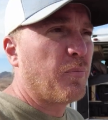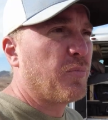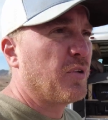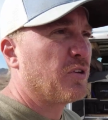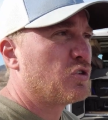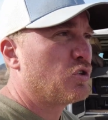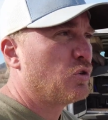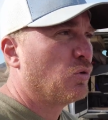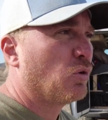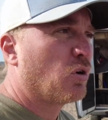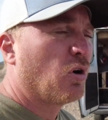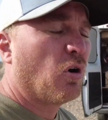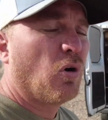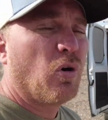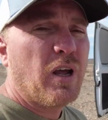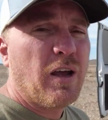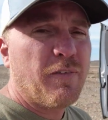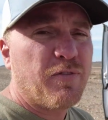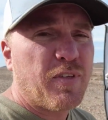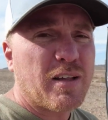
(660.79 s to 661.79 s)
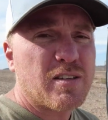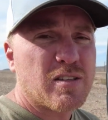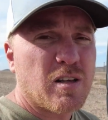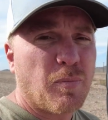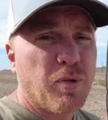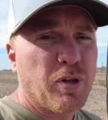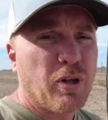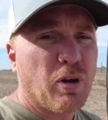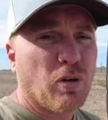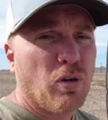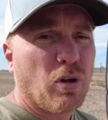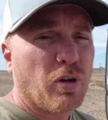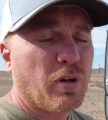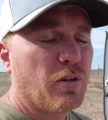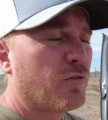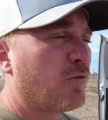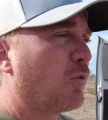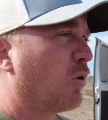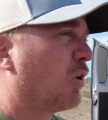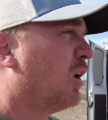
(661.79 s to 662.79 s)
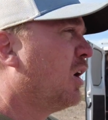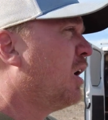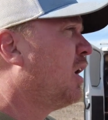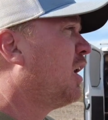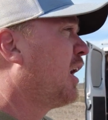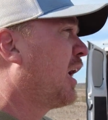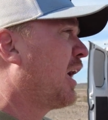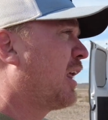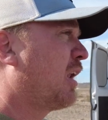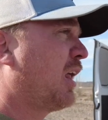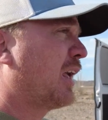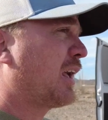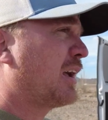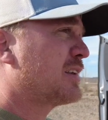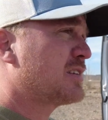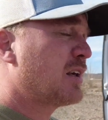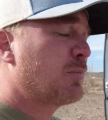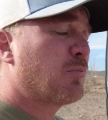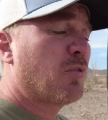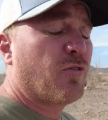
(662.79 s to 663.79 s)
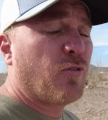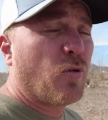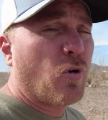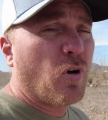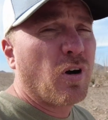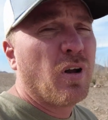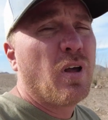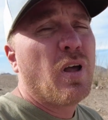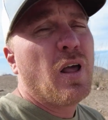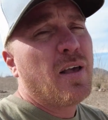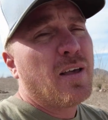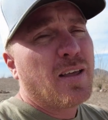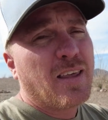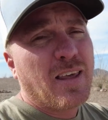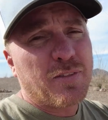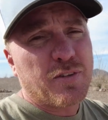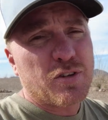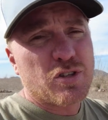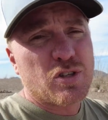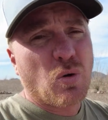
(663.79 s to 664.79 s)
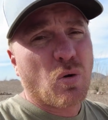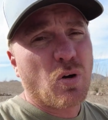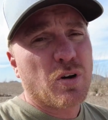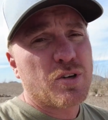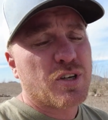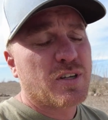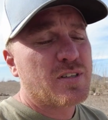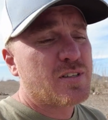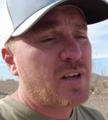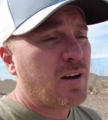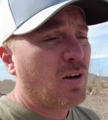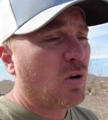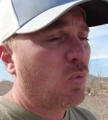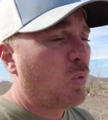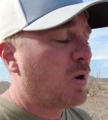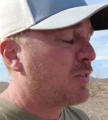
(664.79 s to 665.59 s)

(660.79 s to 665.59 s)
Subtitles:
up this JOOLCA if that's something you're looking for. And like I said before, get the storage container